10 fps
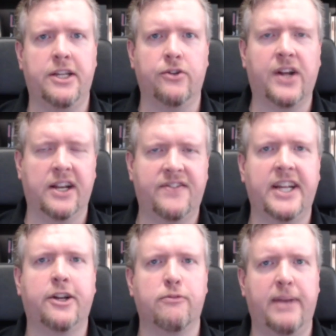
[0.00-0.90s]
You kind of
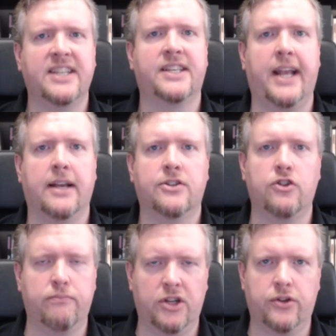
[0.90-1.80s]
take your best guess.
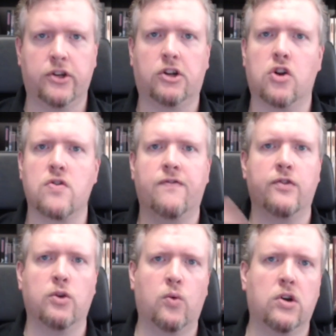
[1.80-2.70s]
You build your curve
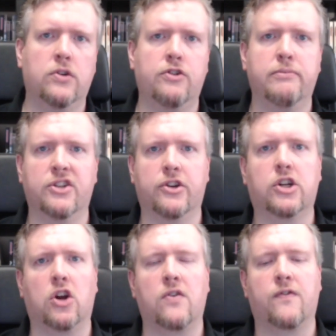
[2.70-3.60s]
for the world, you build your
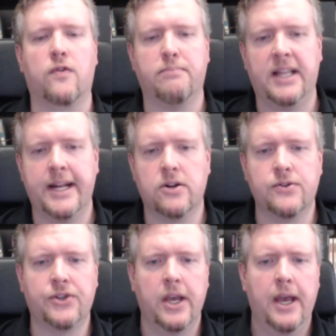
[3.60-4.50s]
curve for
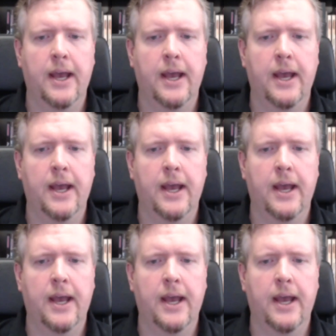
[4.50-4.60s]
players.